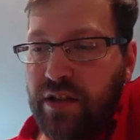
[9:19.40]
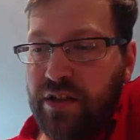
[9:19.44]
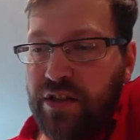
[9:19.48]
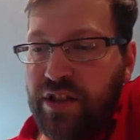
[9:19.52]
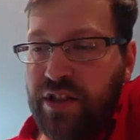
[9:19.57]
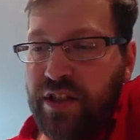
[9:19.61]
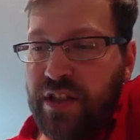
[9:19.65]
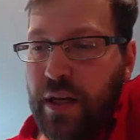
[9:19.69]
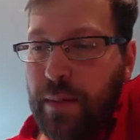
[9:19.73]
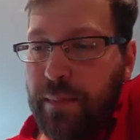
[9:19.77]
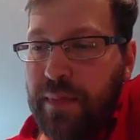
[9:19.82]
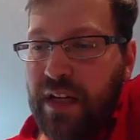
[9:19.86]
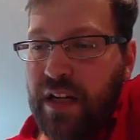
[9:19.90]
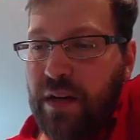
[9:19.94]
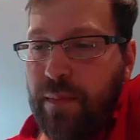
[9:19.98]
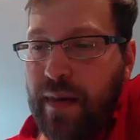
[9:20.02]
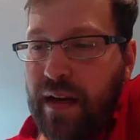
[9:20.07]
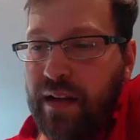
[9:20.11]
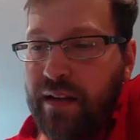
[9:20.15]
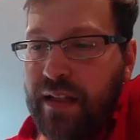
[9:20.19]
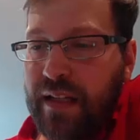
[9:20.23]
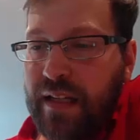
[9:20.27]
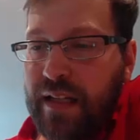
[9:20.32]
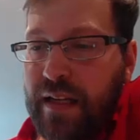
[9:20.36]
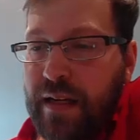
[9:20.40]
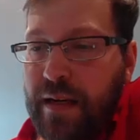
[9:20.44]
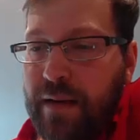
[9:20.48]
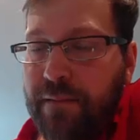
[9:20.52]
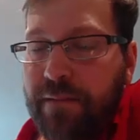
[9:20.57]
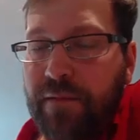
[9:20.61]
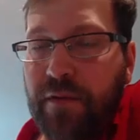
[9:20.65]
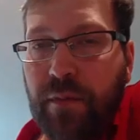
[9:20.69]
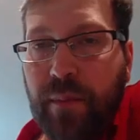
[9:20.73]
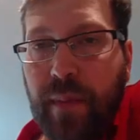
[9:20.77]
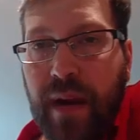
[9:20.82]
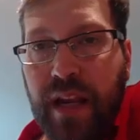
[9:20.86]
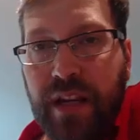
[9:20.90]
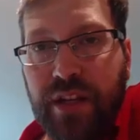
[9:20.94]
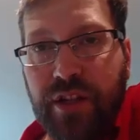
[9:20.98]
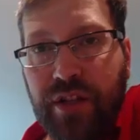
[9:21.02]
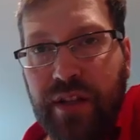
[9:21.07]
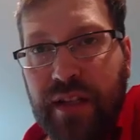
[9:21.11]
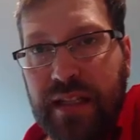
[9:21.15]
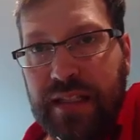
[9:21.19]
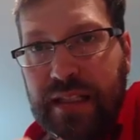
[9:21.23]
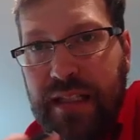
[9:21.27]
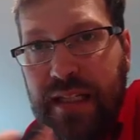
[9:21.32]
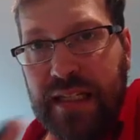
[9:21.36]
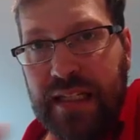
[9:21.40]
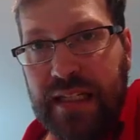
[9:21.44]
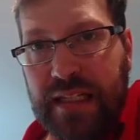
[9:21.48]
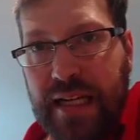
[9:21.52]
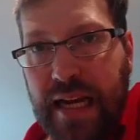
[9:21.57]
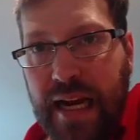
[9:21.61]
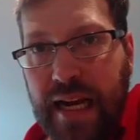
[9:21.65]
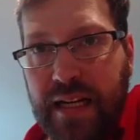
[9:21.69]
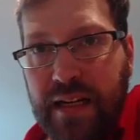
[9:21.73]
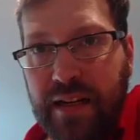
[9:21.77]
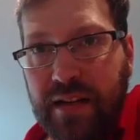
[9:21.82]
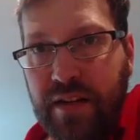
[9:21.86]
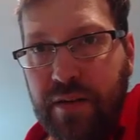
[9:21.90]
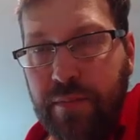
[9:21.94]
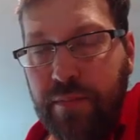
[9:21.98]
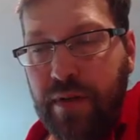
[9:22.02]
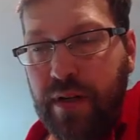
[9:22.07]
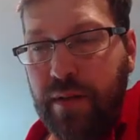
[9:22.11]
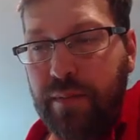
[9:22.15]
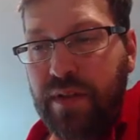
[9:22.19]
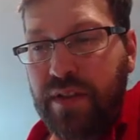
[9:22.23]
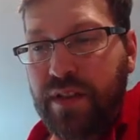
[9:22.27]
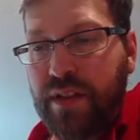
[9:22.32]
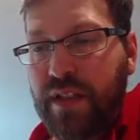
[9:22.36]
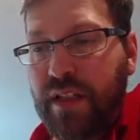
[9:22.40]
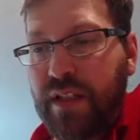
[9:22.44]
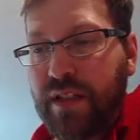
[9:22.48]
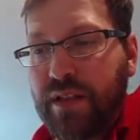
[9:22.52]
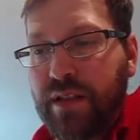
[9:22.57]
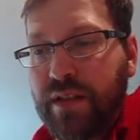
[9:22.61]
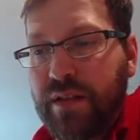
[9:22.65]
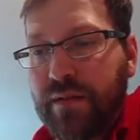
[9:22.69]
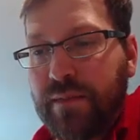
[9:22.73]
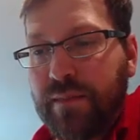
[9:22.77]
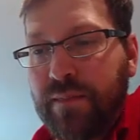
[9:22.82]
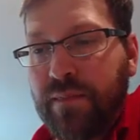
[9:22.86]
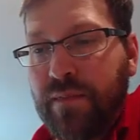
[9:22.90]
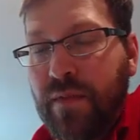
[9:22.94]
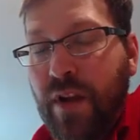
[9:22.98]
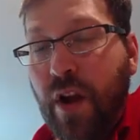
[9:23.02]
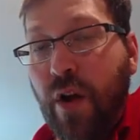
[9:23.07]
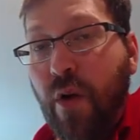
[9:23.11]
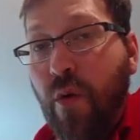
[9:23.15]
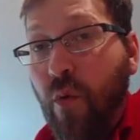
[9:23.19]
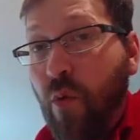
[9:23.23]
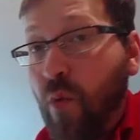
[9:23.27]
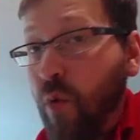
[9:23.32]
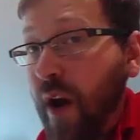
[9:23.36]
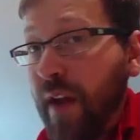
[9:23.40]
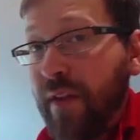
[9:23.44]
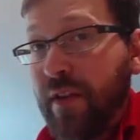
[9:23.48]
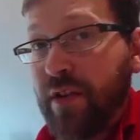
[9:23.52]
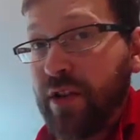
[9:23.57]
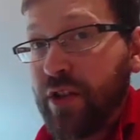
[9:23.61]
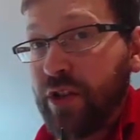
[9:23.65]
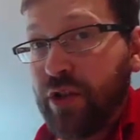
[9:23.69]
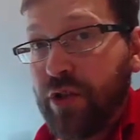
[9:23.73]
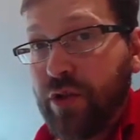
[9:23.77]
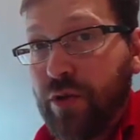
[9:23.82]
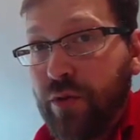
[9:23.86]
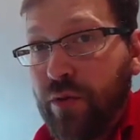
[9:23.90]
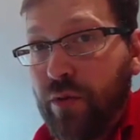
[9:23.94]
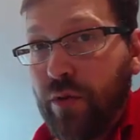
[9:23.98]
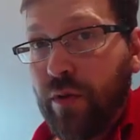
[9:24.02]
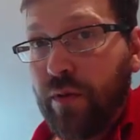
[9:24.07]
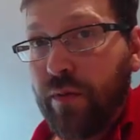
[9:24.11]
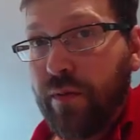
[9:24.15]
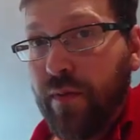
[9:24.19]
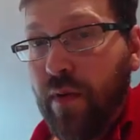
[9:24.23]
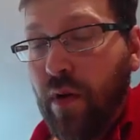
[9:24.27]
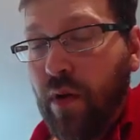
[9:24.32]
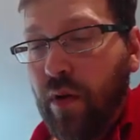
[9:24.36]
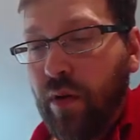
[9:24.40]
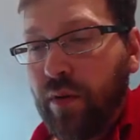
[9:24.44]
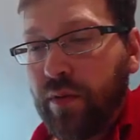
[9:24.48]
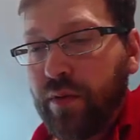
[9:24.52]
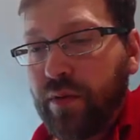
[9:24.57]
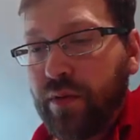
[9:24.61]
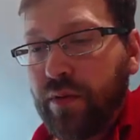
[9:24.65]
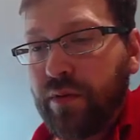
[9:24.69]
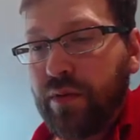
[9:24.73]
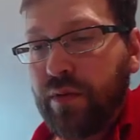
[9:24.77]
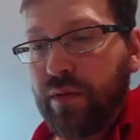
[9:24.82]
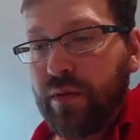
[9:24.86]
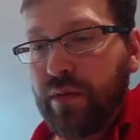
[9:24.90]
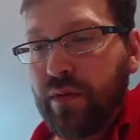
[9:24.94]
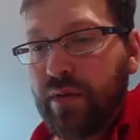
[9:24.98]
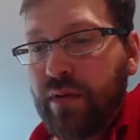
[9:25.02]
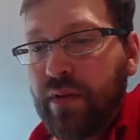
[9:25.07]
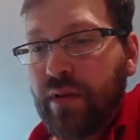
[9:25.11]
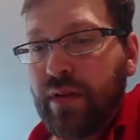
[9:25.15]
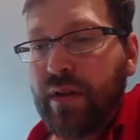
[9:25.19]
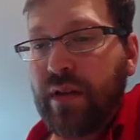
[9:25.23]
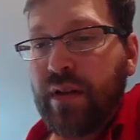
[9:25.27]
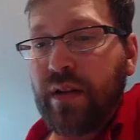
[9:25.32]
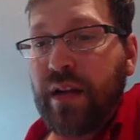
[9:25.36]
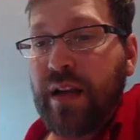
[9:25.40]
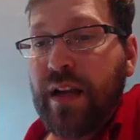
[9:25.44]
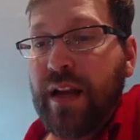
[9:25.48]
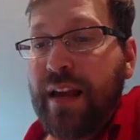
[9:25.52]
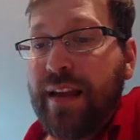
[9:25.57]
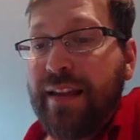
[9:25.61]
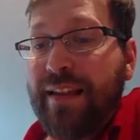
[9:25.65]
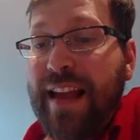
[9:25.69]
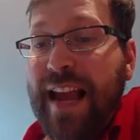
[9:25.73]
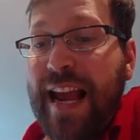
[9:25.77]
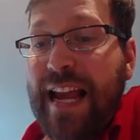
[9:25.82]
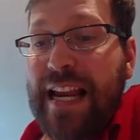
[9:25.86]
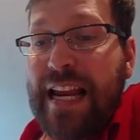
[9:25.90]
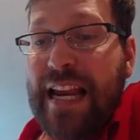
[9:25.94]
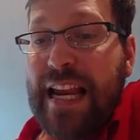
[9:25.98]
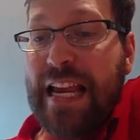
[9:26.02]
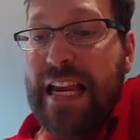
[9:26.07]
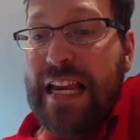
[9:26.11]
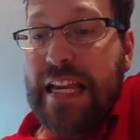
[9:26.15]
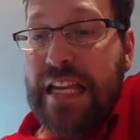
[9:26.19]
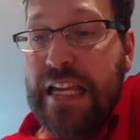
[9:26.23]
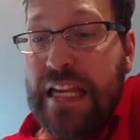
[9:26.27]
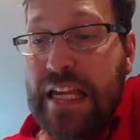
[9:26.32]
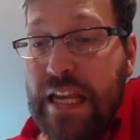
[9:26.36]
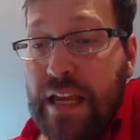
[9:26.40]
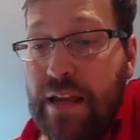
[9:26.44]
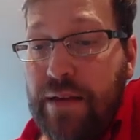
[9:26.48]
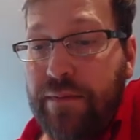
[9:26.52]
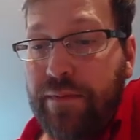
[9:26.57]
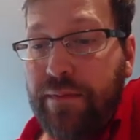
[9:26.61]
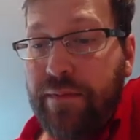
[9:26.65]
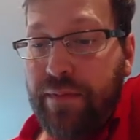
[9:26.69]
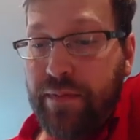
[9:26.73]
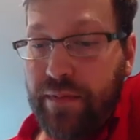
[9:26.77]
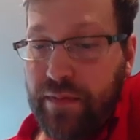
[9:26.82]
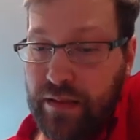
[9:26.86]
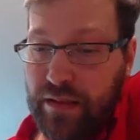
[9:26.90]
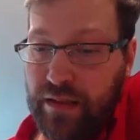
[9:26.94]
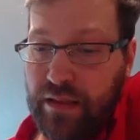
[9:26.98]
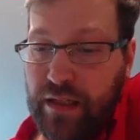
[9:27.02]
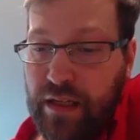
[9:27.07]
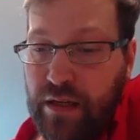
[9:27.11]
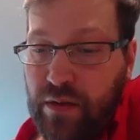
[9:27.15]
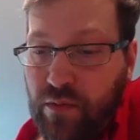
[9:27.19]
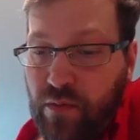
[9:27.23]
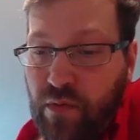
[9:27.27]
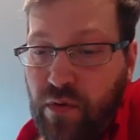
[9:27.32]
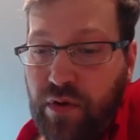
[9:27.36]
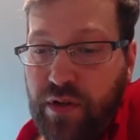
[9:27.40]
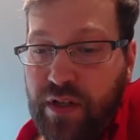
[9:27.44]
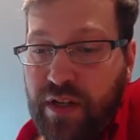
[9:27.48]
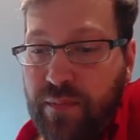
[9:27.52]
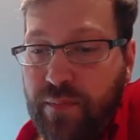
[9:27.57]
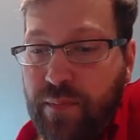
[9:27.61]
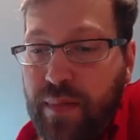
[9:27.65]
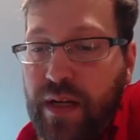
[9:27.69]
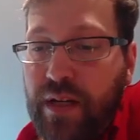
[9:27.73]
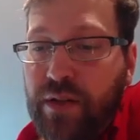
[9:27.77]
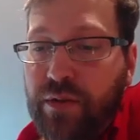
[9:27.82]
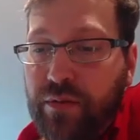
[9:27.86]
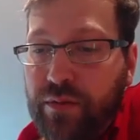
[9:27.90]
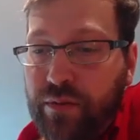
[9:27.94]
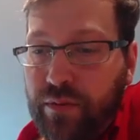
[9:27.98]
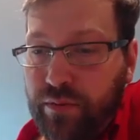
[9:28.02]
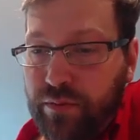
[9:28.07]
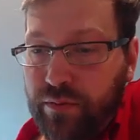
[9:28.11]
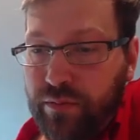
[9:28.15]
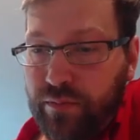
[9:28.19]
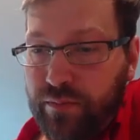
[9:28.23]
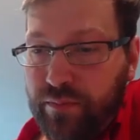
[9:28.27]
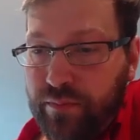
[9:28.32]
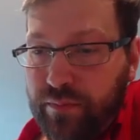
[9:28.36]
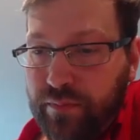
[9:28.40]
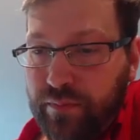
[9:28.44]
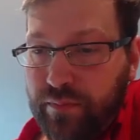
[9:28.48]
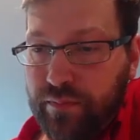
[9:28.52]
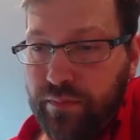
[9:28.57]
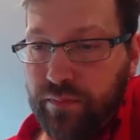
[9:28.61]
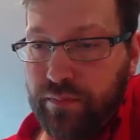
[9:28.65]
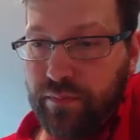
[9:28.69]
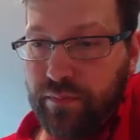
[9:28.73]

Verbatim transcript: says there's something about the information that's contained in the premises, whether it's true or false, that if it were to be true,